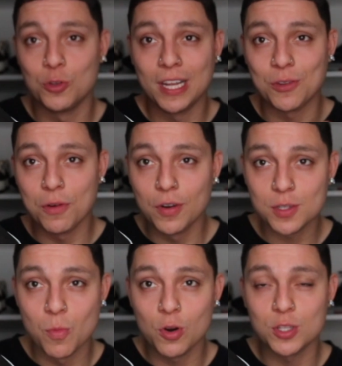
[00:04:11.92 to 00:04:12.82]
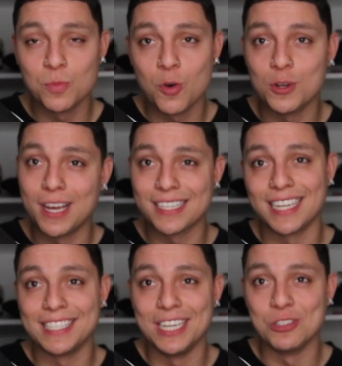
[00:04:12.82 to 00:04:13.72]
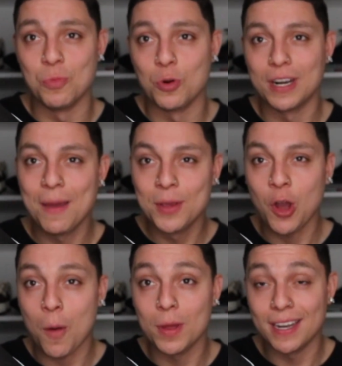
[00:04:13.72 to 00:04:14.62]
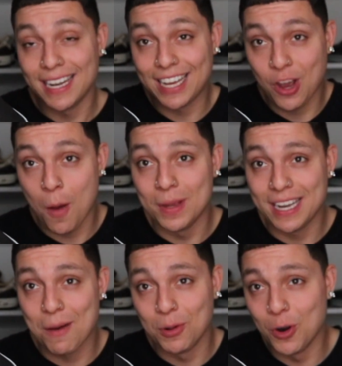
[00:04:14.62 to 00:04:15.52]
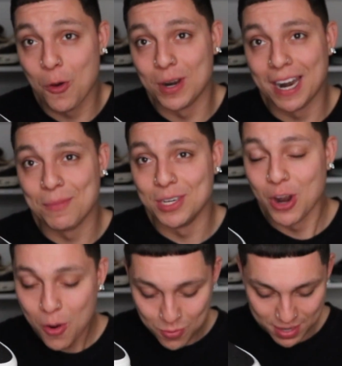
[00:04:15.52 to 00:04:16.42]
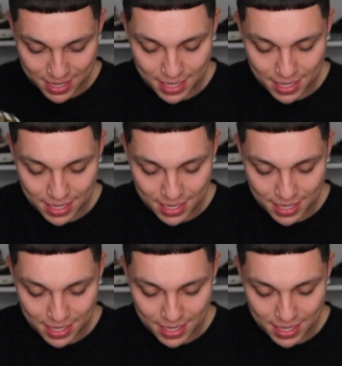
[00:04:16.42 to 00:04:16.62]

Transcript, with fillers: Do you like the reverse mochas more? do you guys like these more? Let me comment, like comment down below and let me know.